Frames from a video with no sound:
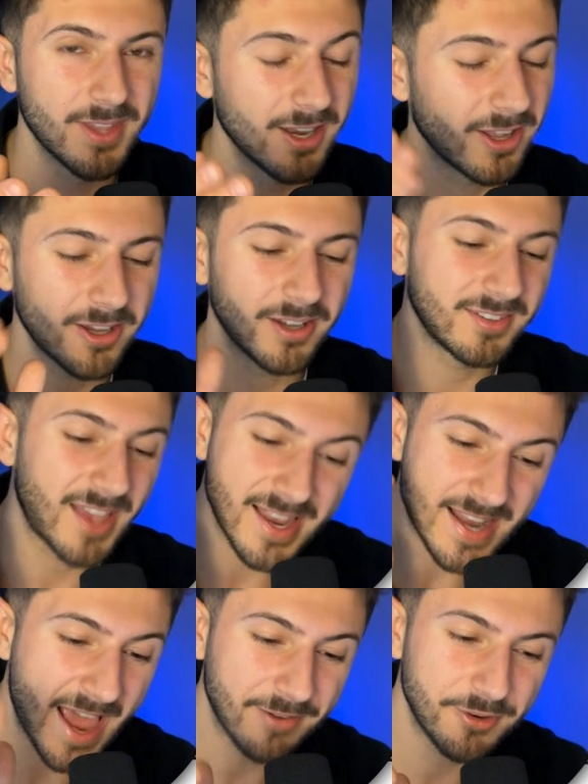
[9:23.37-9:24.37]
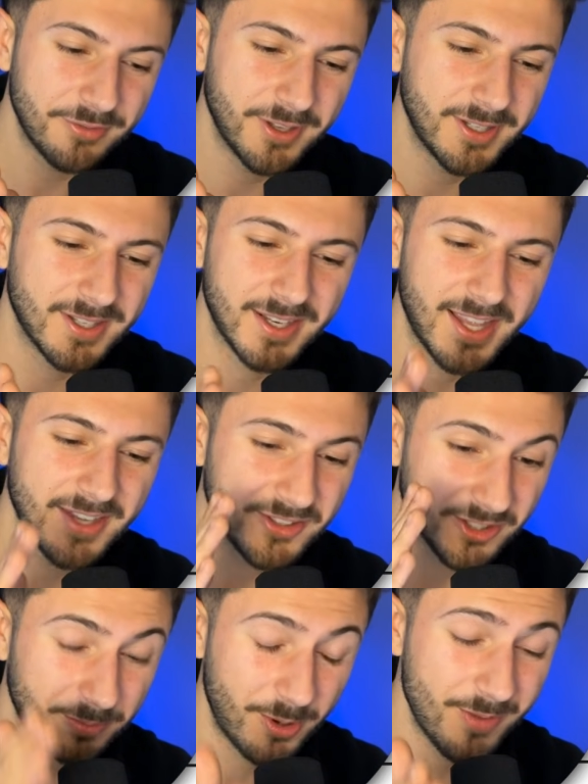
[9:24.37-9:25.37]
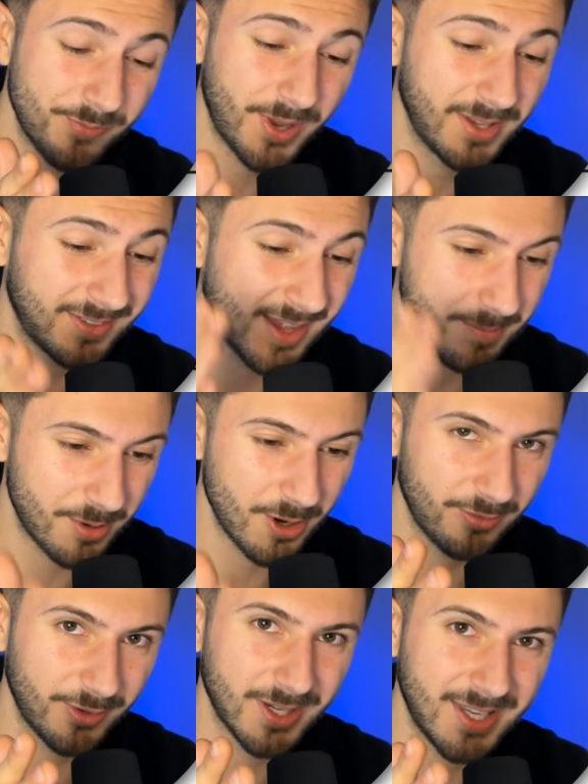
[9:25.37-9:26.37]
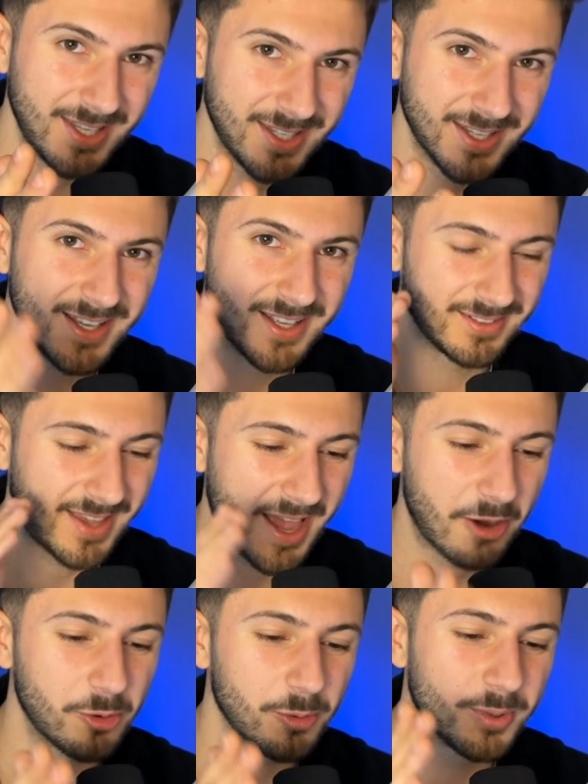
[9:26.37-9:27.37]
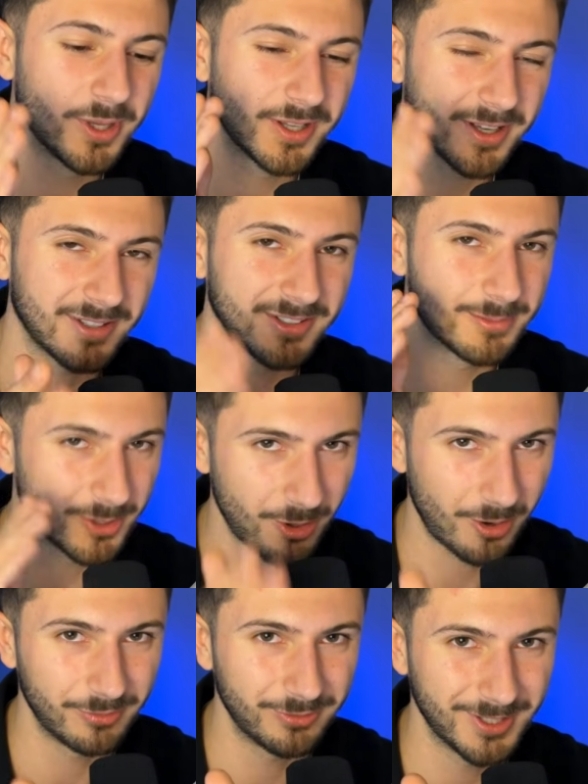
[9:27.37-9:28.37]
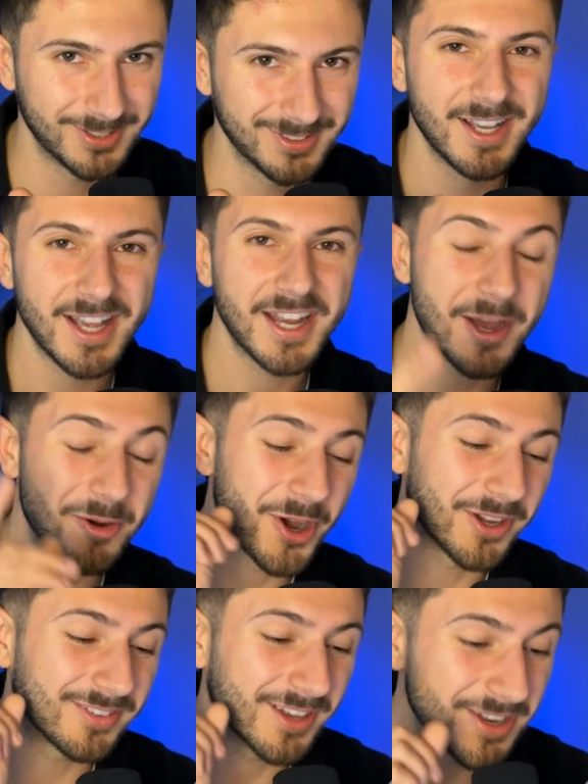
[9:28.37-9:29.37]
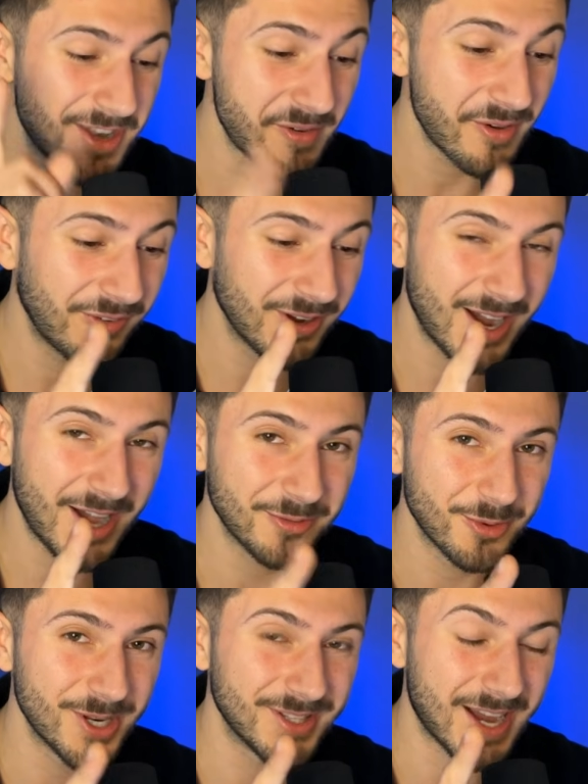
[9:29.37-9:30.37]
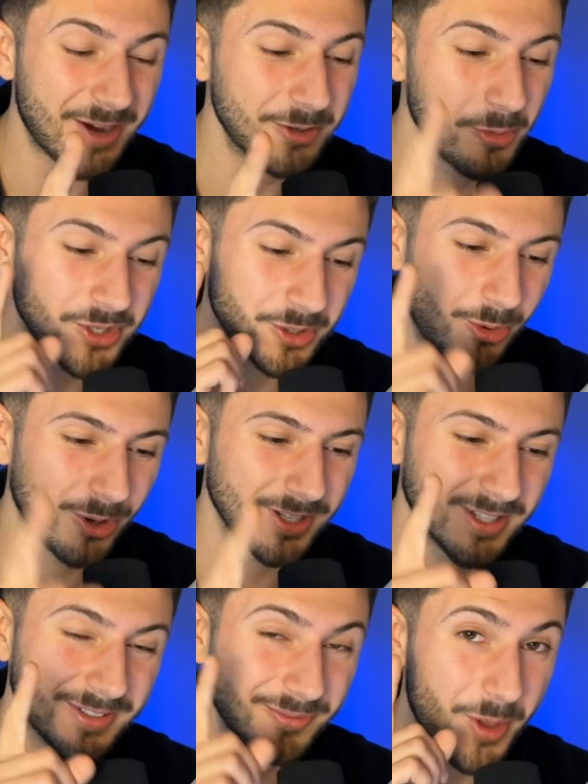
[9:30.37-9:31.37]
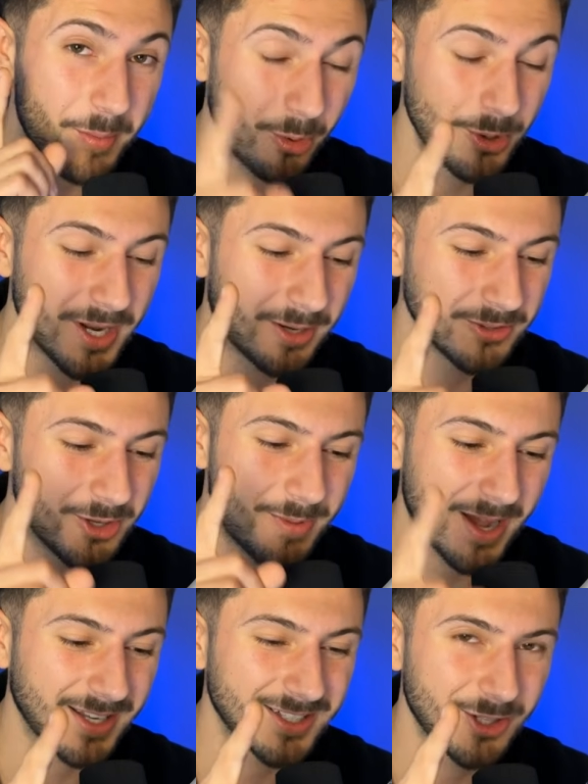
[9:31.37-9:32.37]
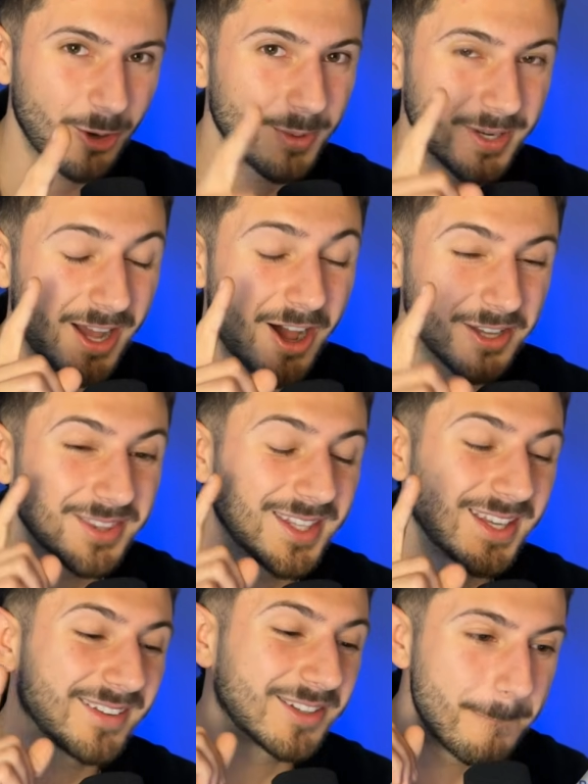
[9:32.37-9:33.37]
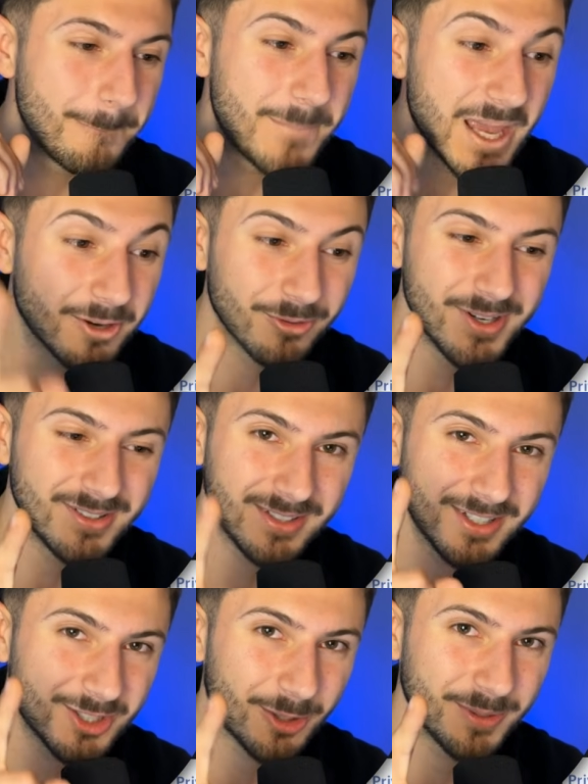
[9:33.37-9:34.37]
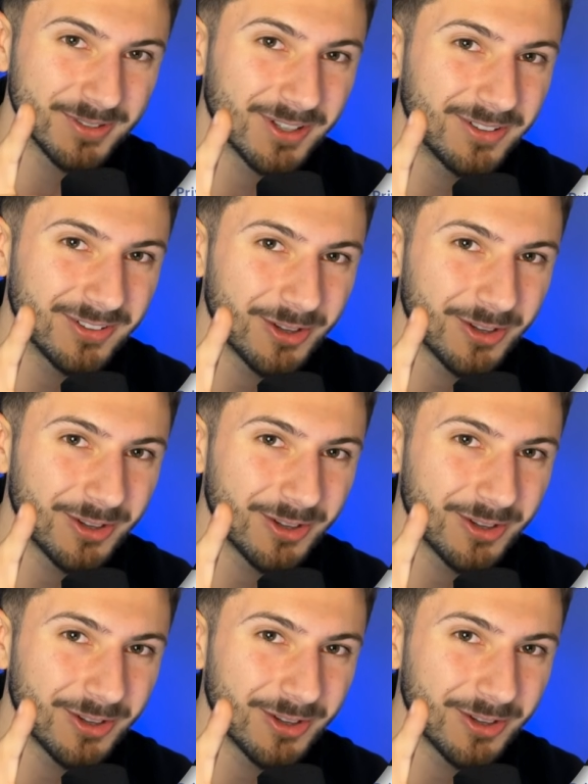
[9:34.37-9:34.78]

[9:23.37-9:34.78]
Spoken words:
Like I said, everything is just put in place here perfectly to help customer confidence. And now, guys, another thing I had written down, which I wanted to point out to you about this shop, and I think it's a big reason this shop has done so